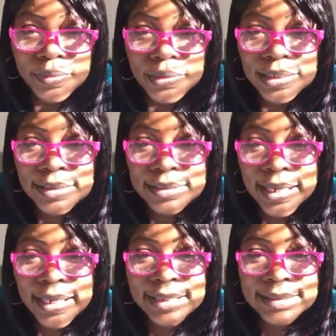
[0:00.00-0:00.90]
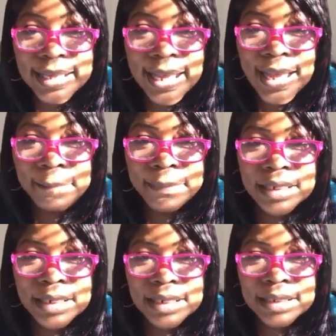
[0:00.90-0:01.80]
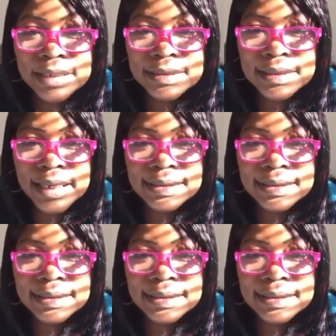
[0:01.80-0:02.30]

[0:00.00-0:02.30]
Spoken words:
It's not a side meeting. No.